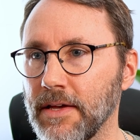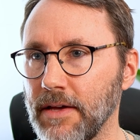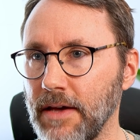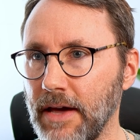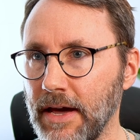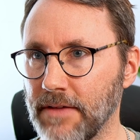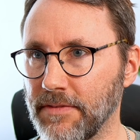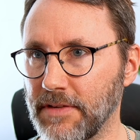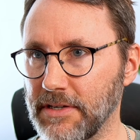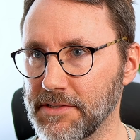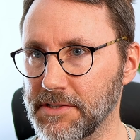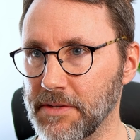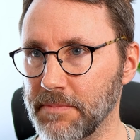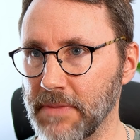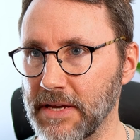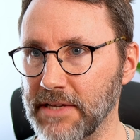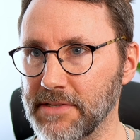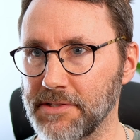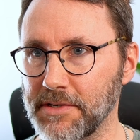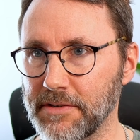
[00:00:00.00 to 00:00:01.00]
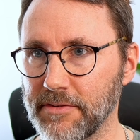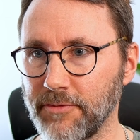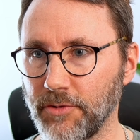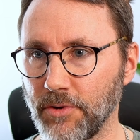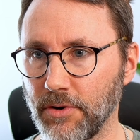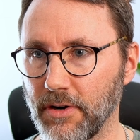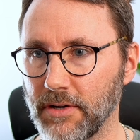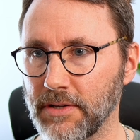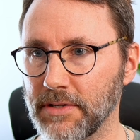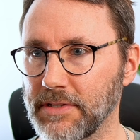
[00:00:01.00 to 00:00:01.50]
And there's a mixer
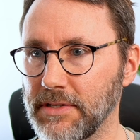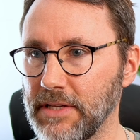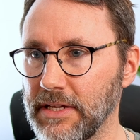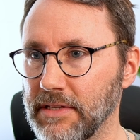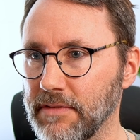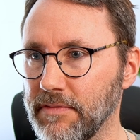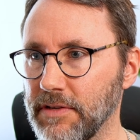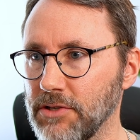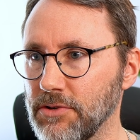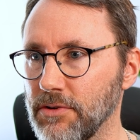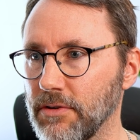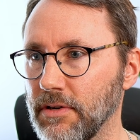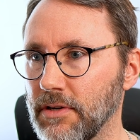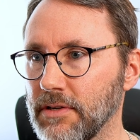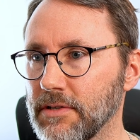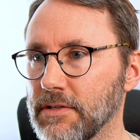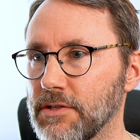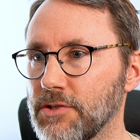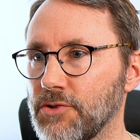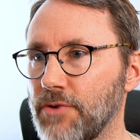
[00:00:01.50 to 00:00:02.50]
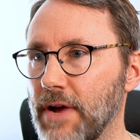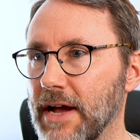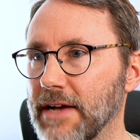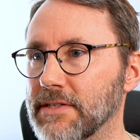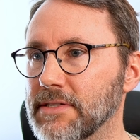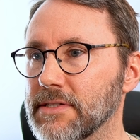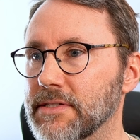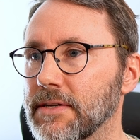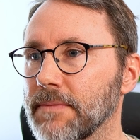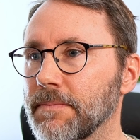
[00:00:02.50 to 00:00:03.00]
for the individual
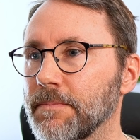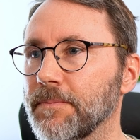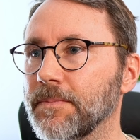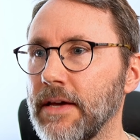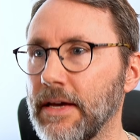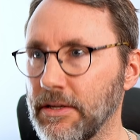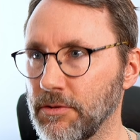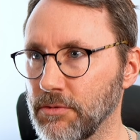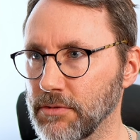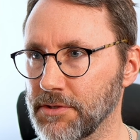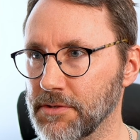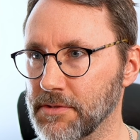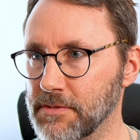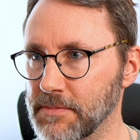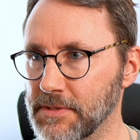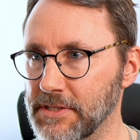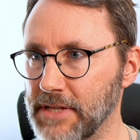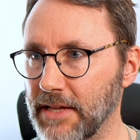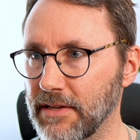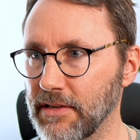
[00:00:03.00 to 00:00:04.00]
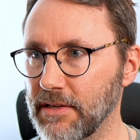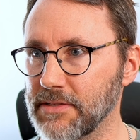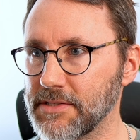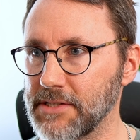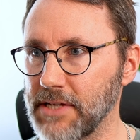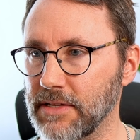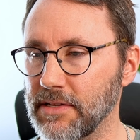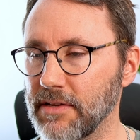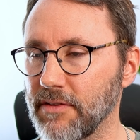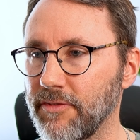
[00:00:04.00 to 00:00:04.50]
tracks. And also some
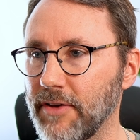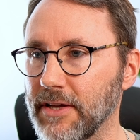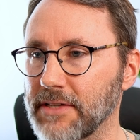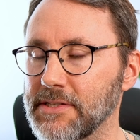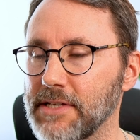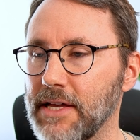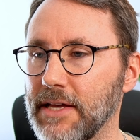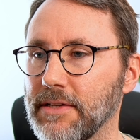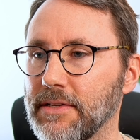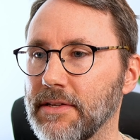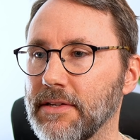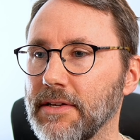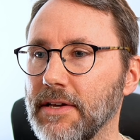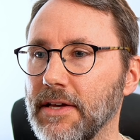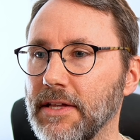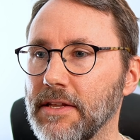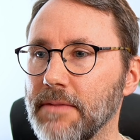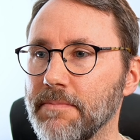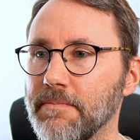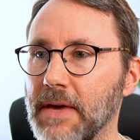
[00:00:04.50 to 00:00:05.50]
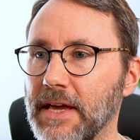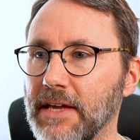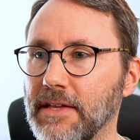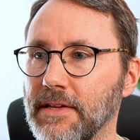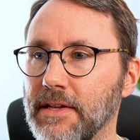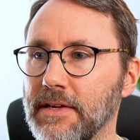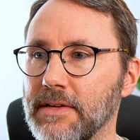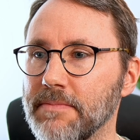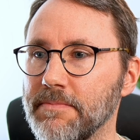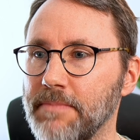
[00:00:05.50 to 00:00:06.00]
sound effects and the
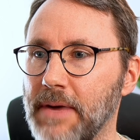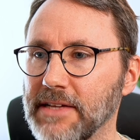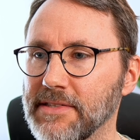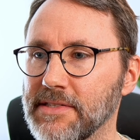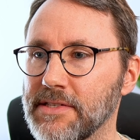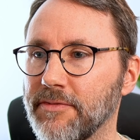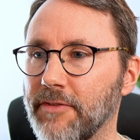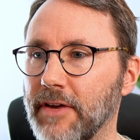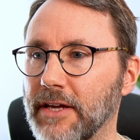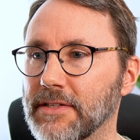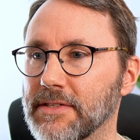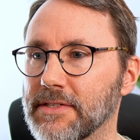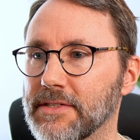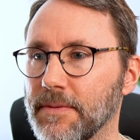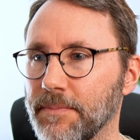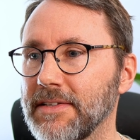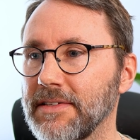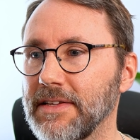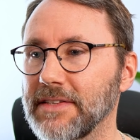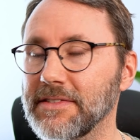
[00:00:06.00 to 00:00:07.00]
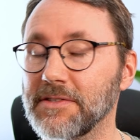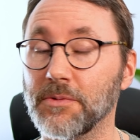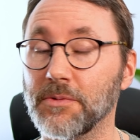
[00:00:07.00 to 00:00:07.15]
main buzz effect. Let's